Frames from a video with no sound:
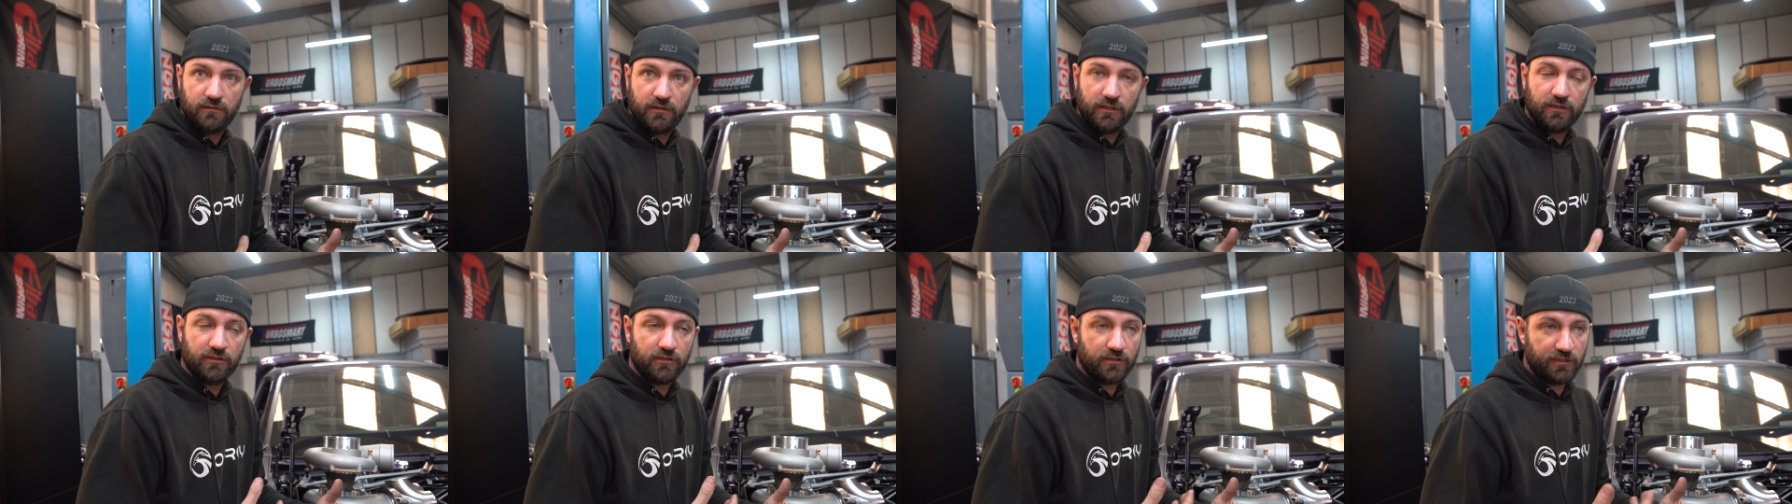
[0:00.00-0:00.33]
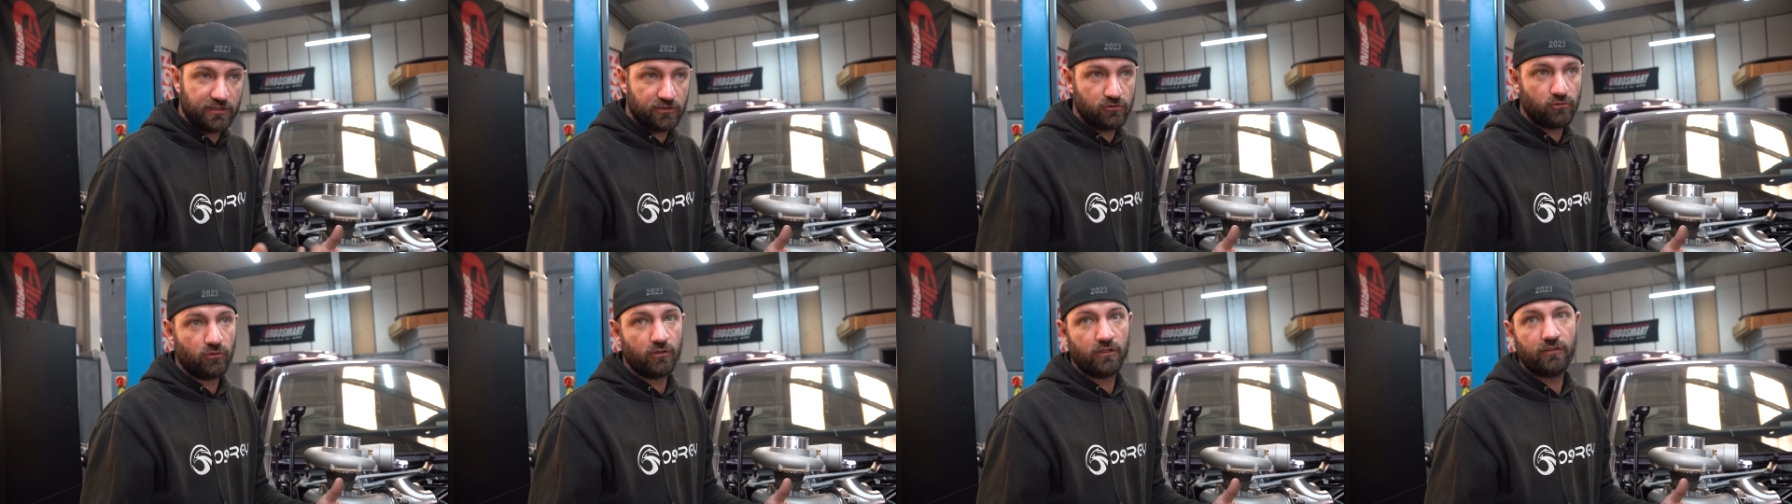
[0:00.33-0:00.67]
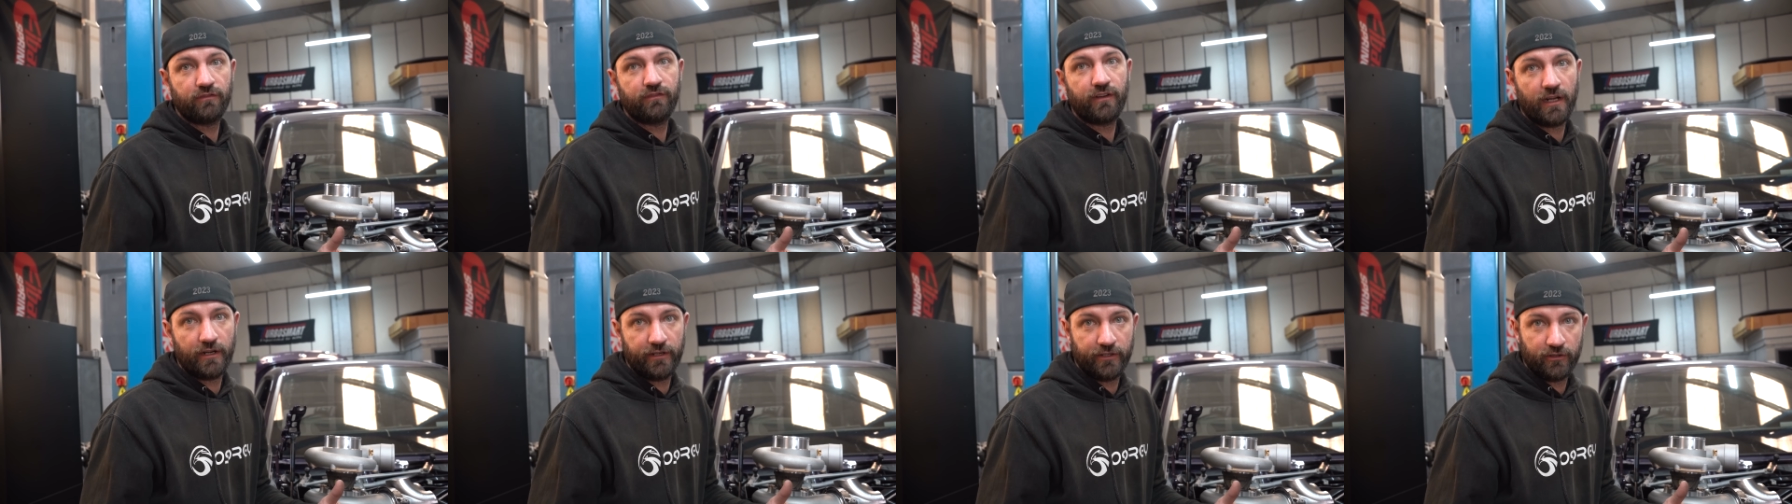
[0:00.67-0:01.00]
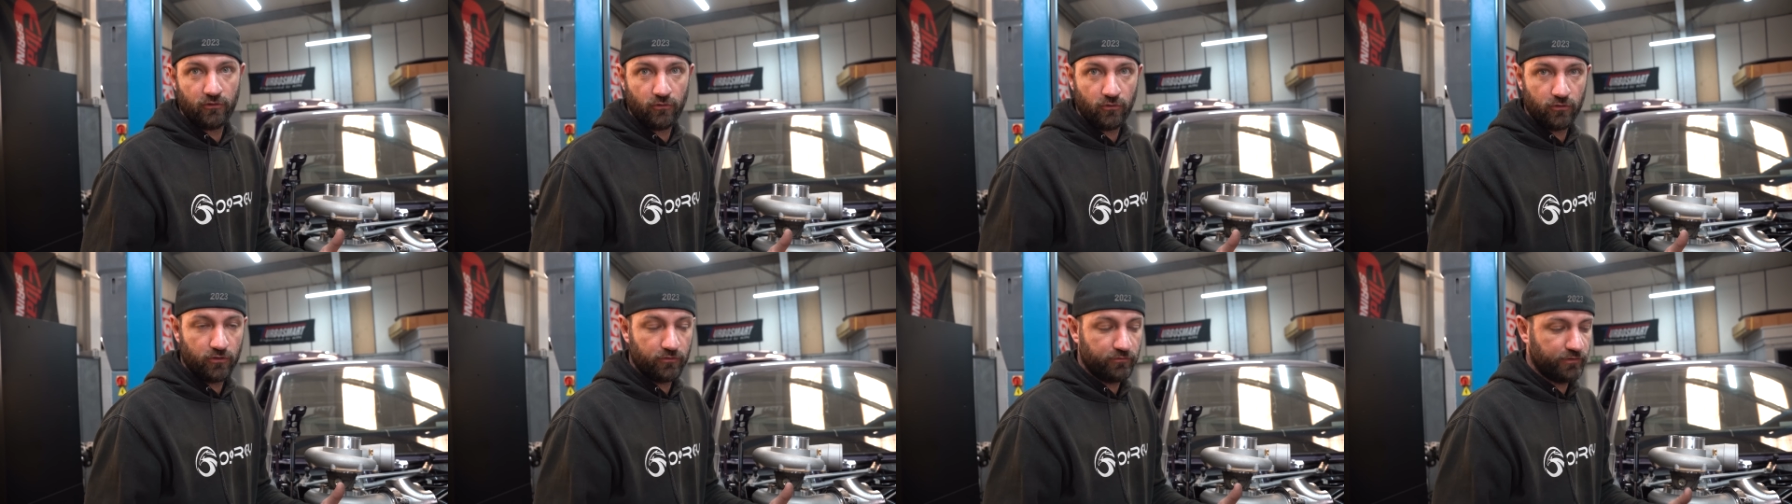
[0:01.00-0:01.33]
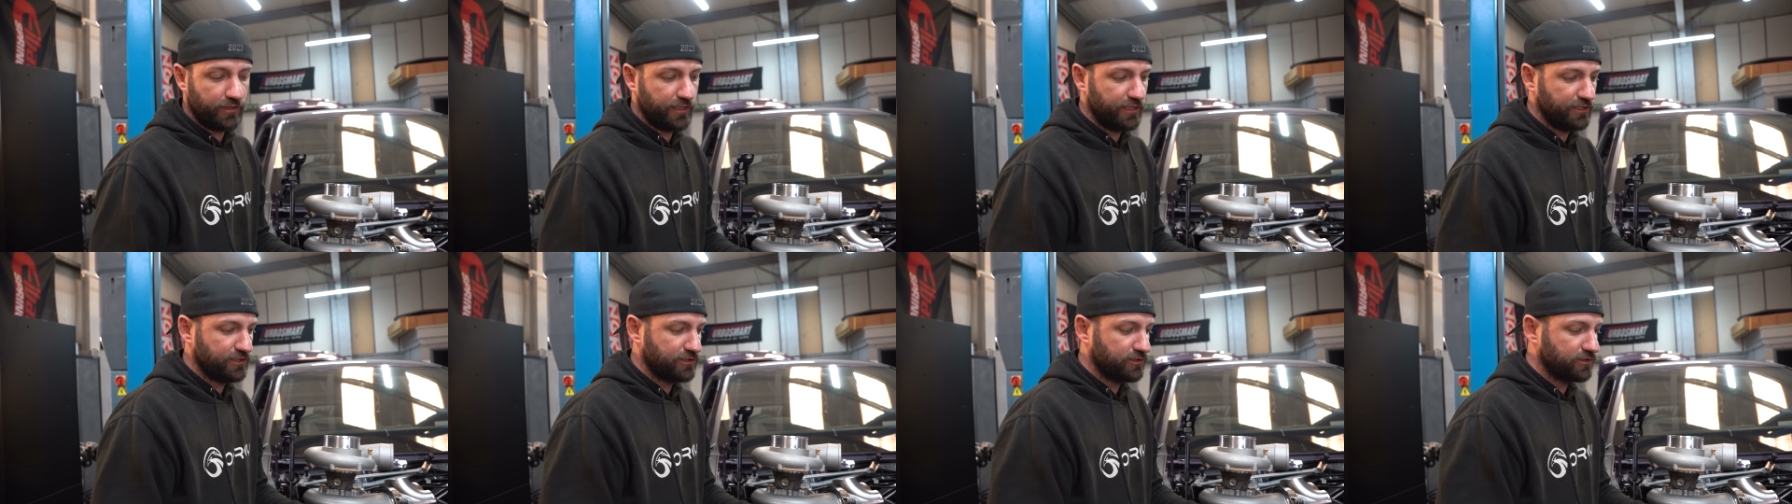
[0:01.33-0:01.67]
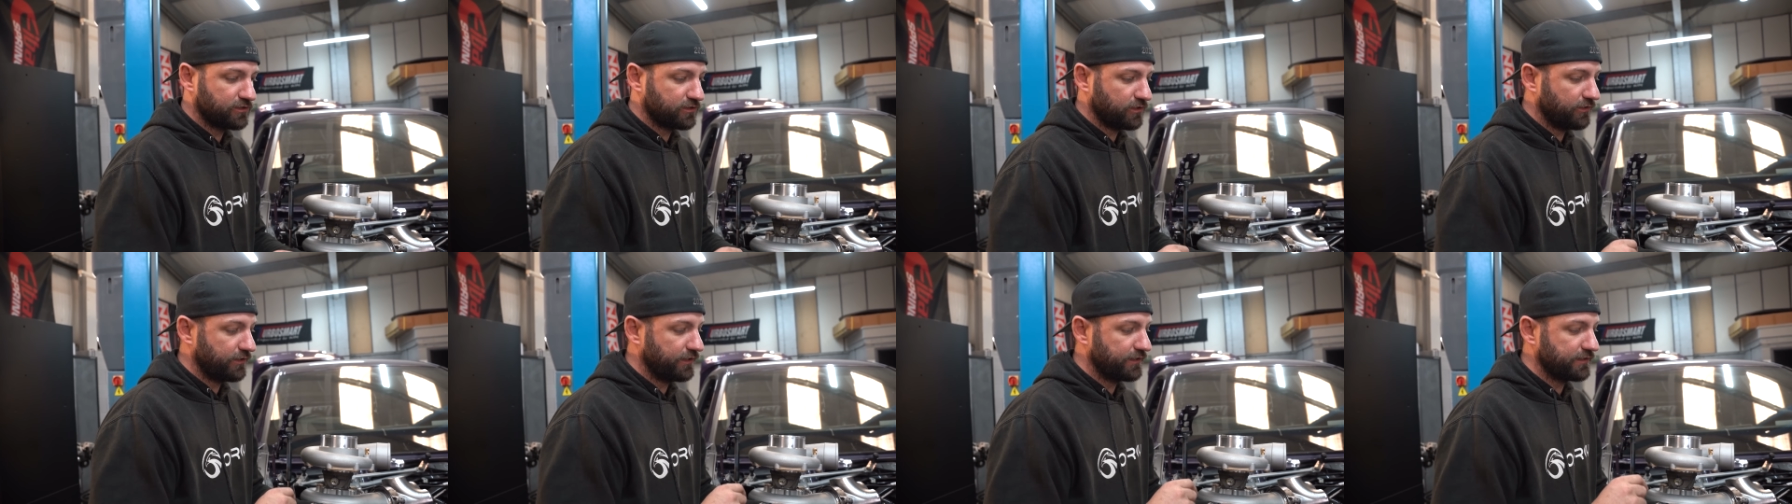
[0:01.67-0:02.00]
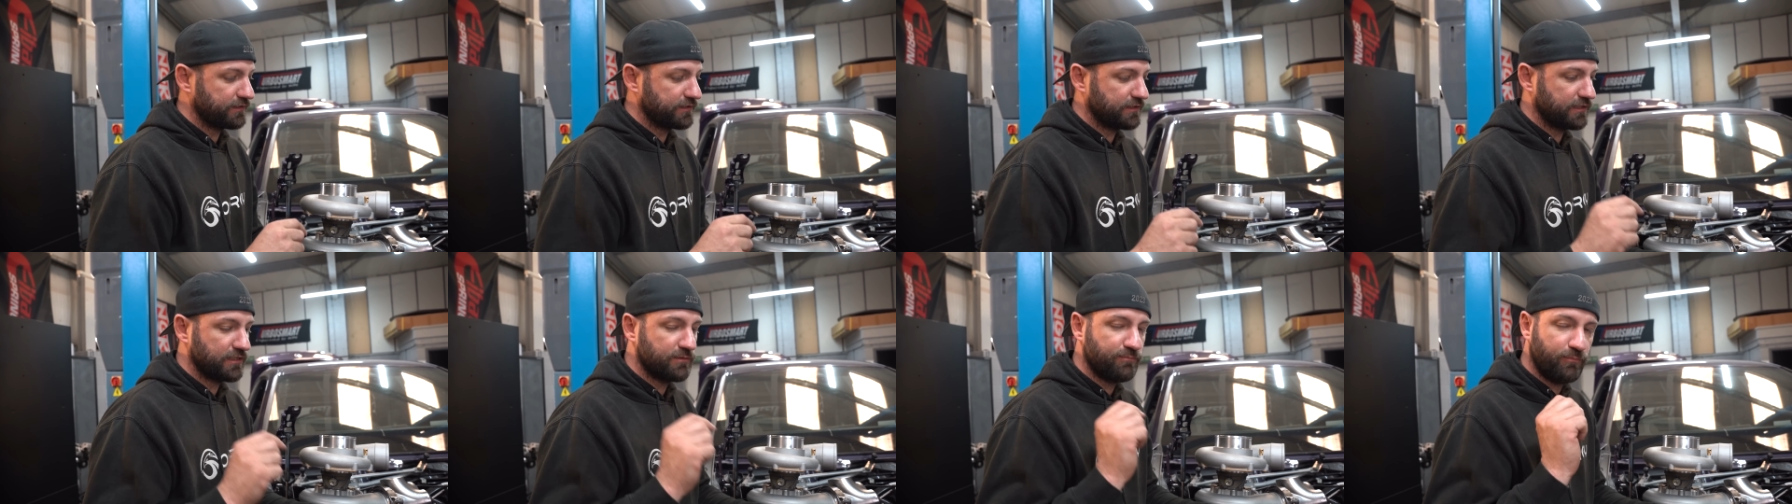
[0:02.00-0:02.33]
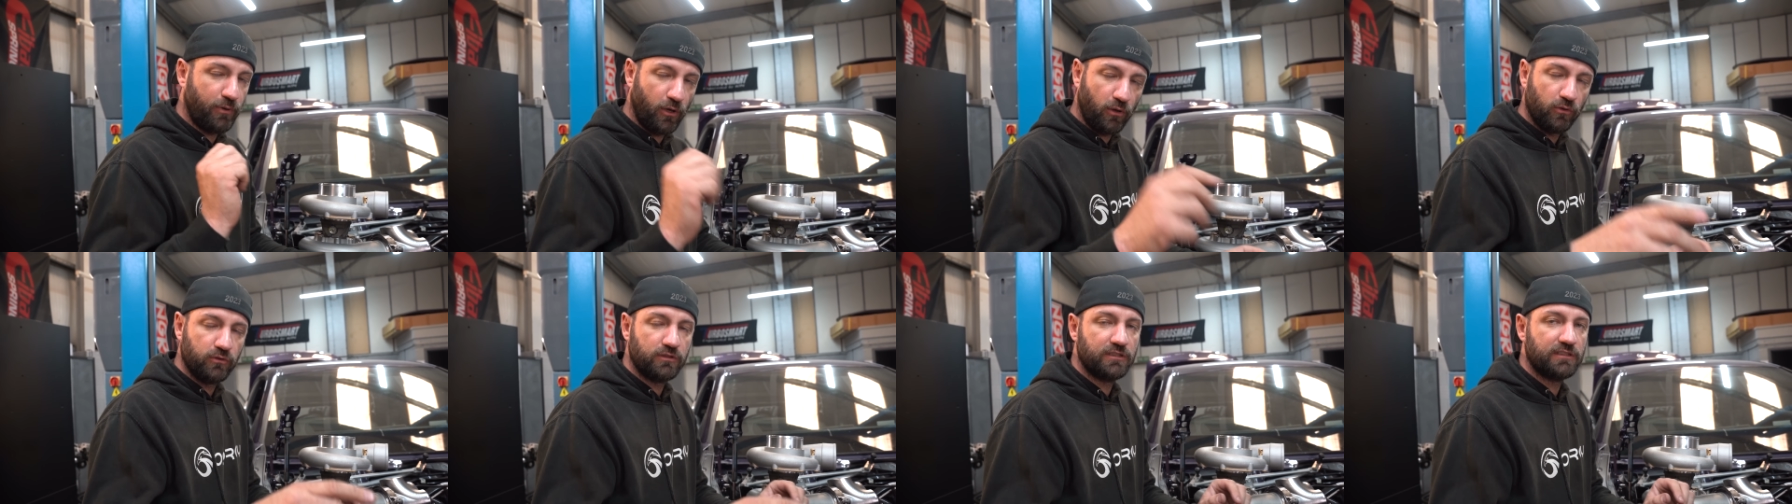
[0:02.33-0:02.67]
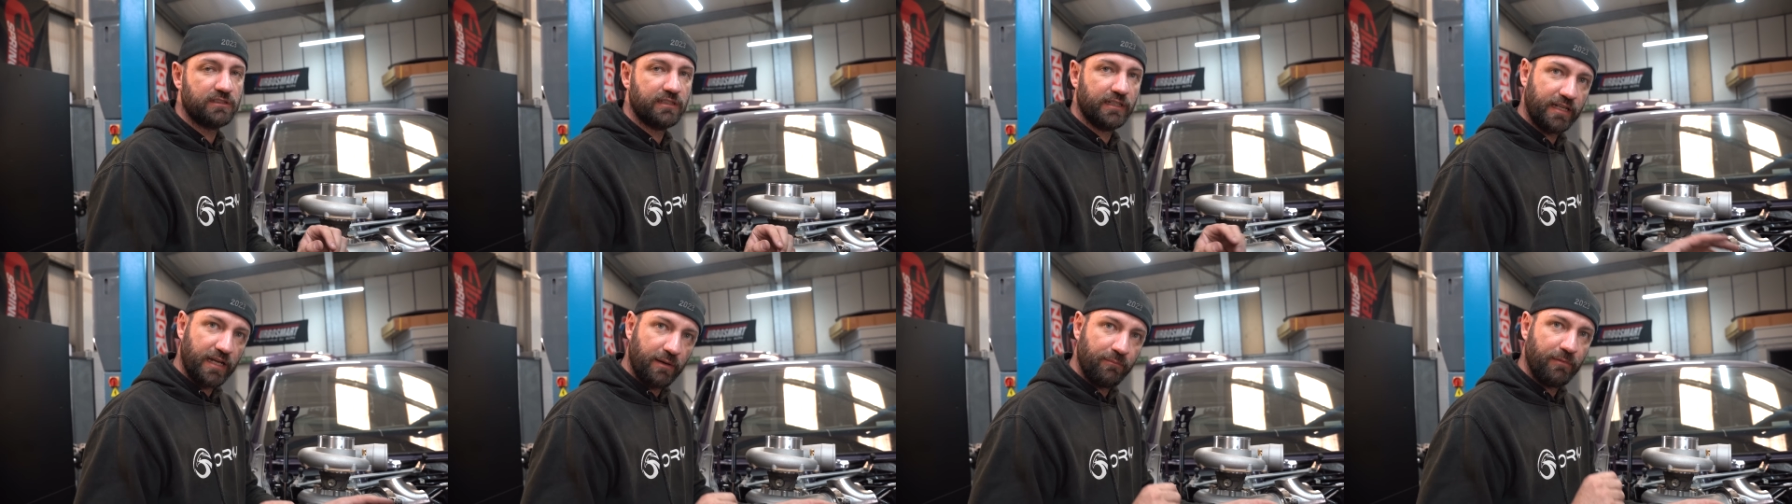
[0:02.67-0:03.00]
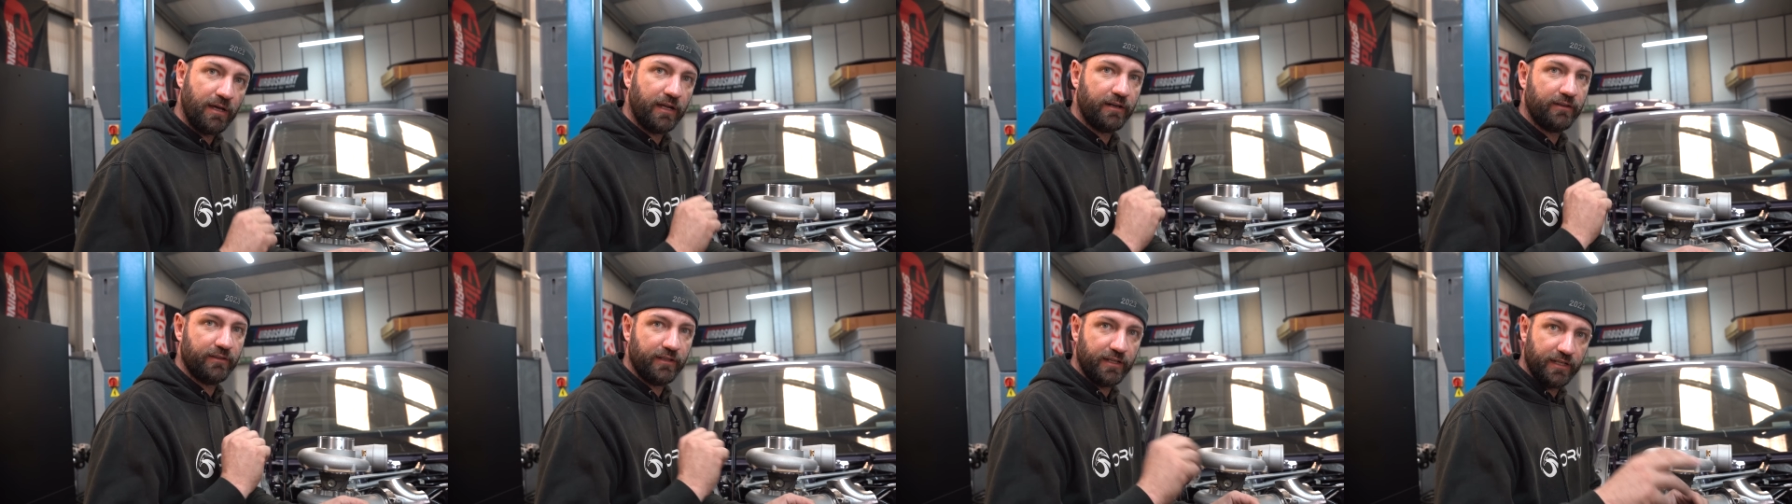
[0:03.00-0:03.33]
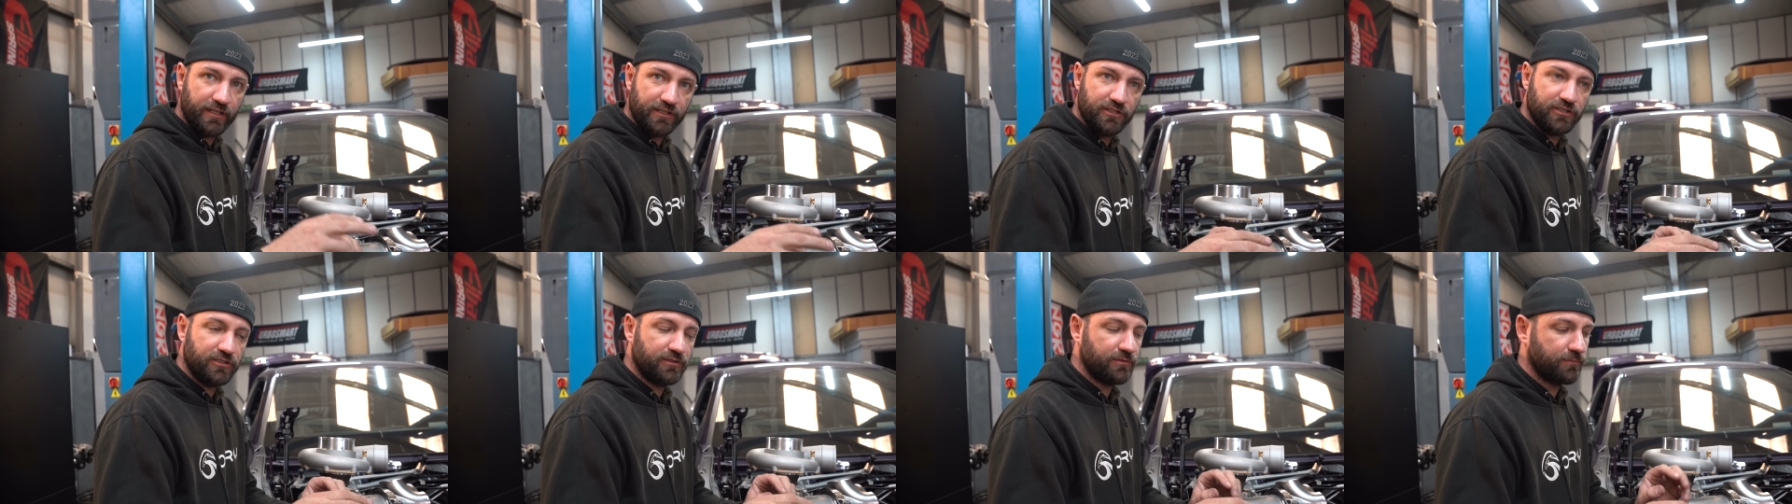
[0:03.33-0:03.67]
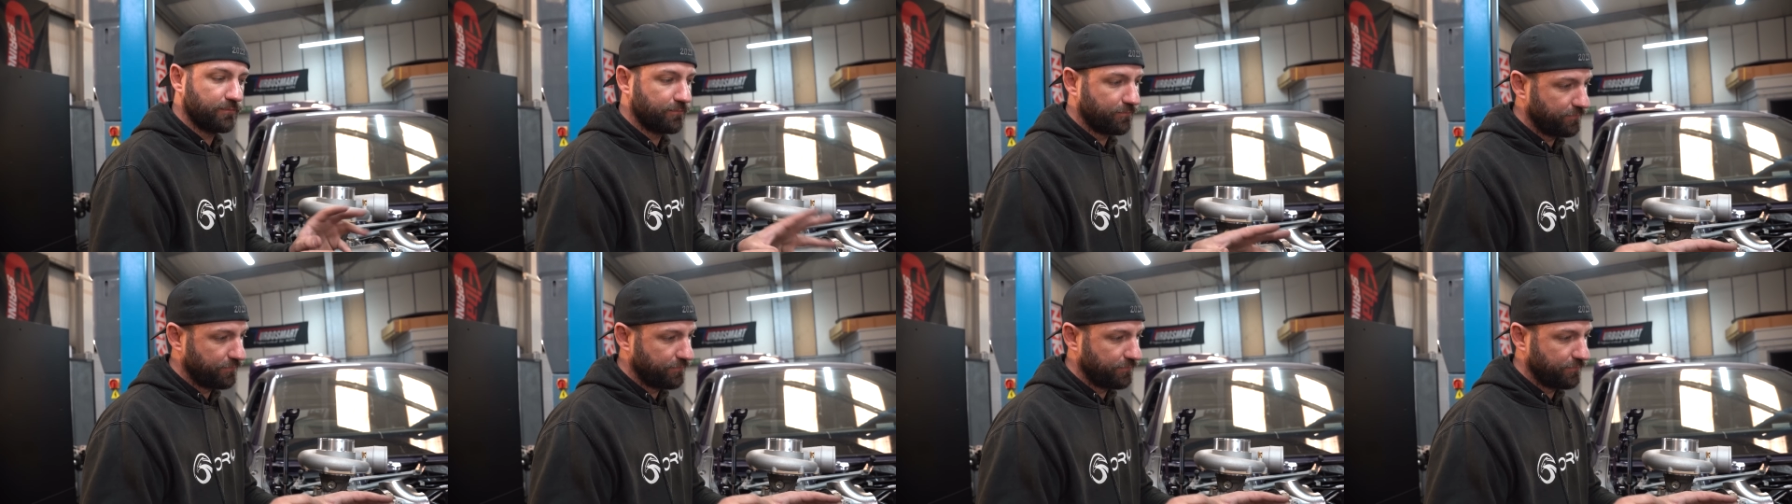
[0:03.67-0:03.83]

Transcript: It's called the firing order of the engine. So there's these pulses that come out of the engine.